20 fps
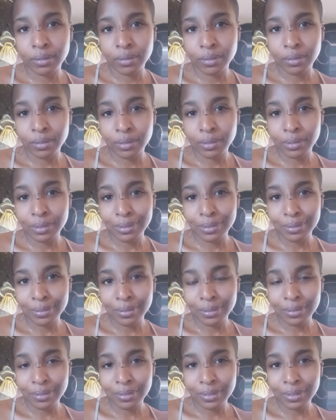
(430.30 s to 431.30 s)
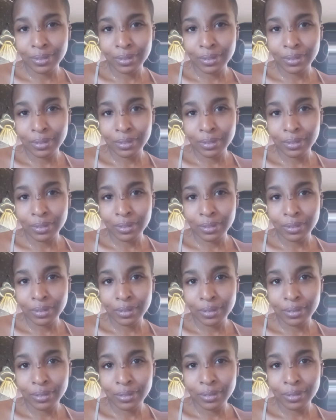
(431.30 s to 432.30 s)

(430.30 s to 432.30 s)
(silence)